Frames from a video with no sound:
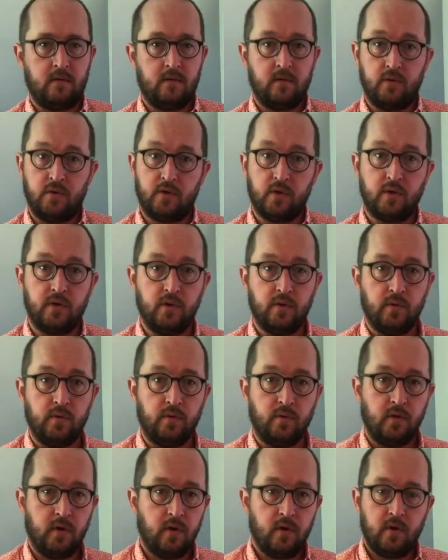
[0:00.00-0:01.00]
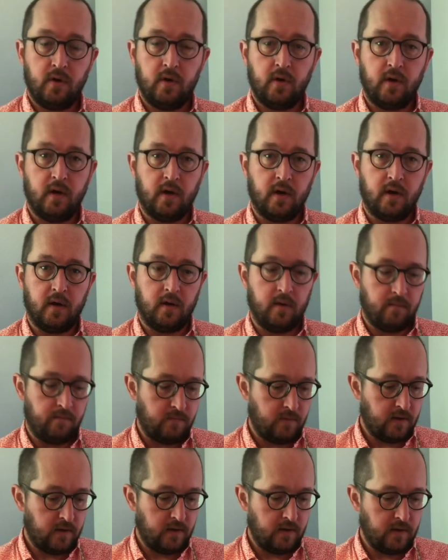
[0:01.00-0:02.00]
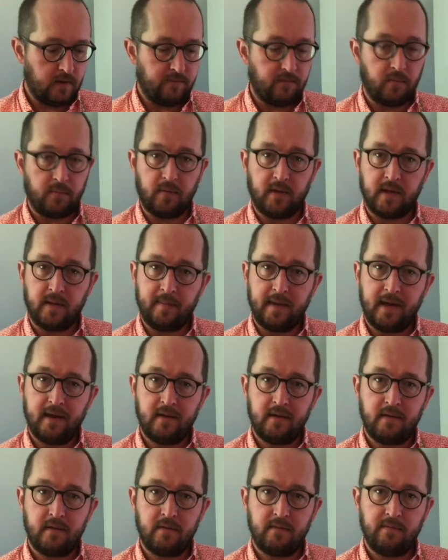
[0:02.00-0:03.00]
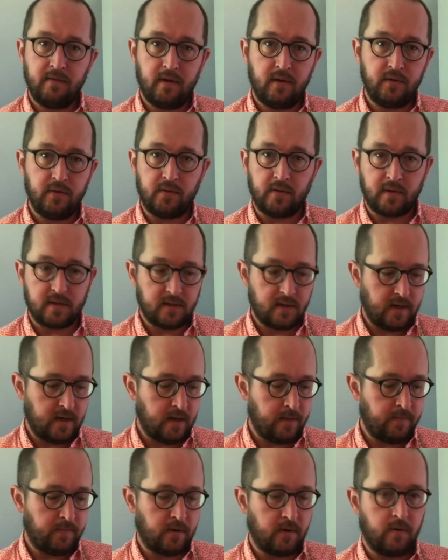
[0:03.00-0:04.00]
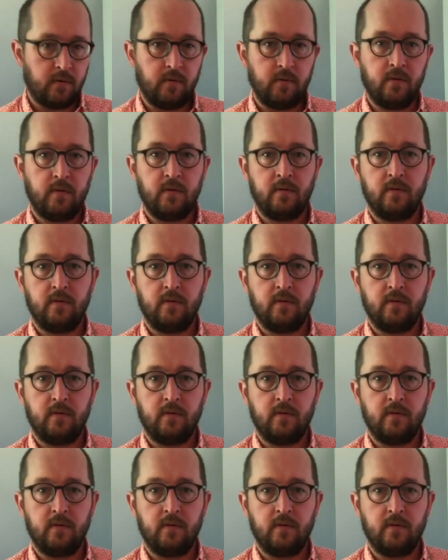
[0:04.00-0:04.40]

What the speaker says: You could do, if you're playing the mandolin and the fiddle, you could slide up and go